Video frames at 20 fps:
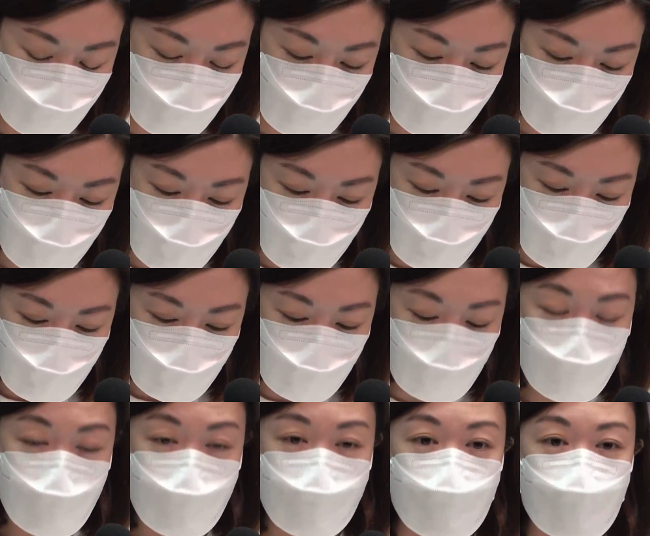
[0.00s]

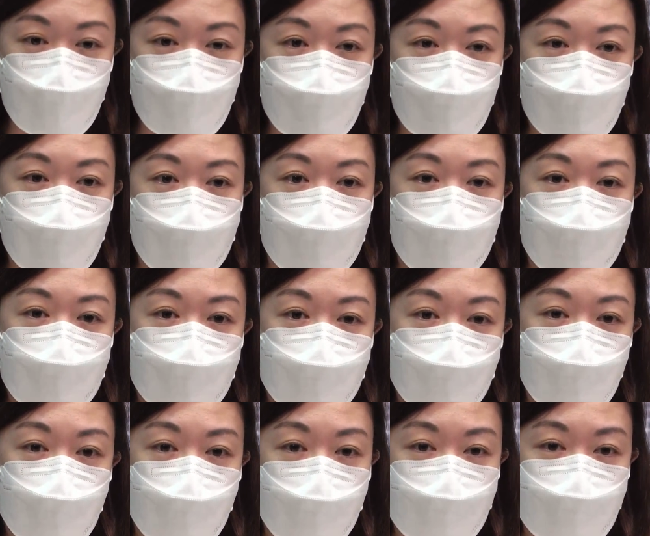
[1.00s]
female had
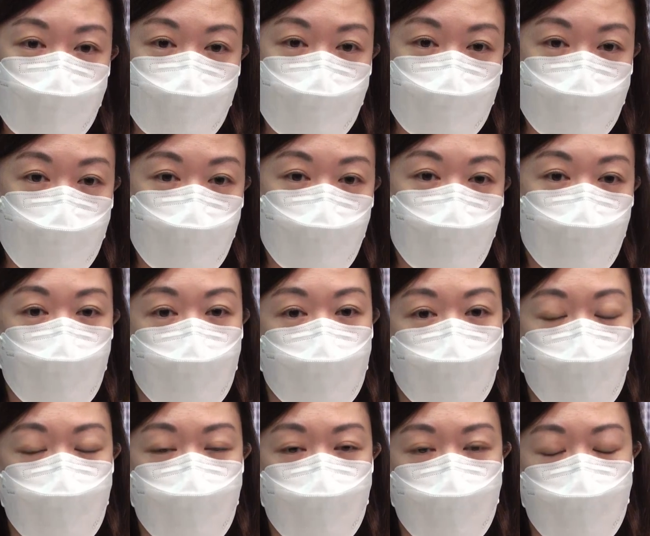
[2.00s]
4 shots of
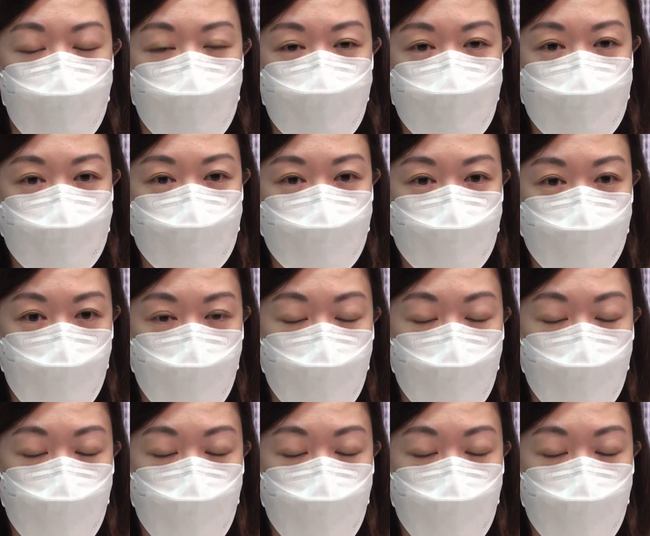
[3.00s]
vaccines.